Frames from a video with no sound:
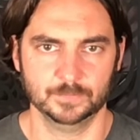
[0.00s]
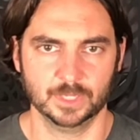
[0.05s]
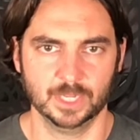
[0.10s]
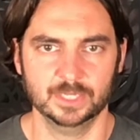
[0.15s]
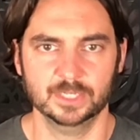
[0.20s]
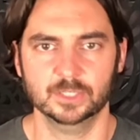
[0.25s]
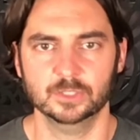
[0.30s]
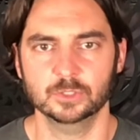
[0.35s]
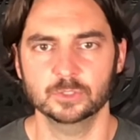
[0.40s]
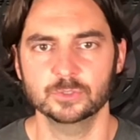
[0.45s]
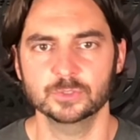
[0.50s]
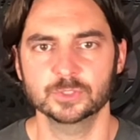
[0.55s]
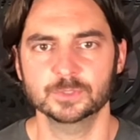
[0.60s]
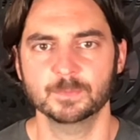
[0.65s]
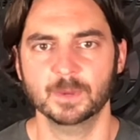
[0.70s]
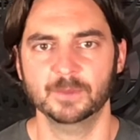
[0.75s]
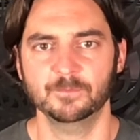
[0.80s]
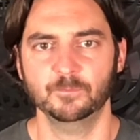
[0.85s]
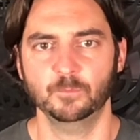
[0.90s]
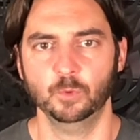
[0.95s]
and includes
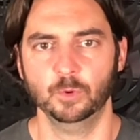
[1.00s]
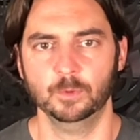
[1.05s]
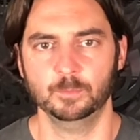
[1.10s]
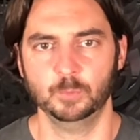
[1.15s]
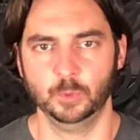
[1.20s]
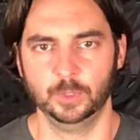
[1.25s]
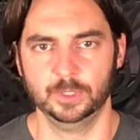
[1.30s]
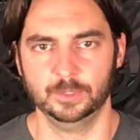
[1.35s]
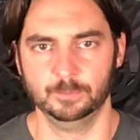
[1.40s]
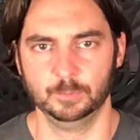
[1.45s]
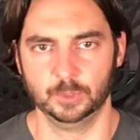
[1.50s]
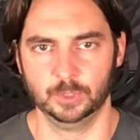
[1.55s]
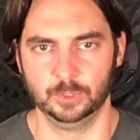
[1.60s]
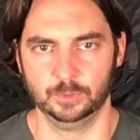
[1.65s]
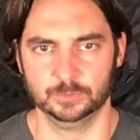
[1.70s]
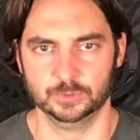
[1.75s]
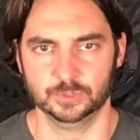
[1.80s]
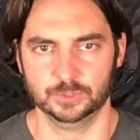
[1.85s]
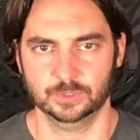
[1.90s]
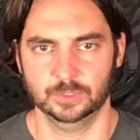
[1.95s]
my 4-point
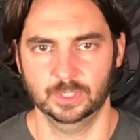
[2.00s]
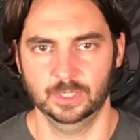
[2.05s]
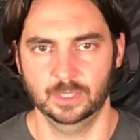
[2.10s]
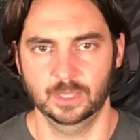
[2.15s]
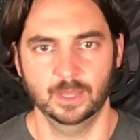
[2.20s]
approach: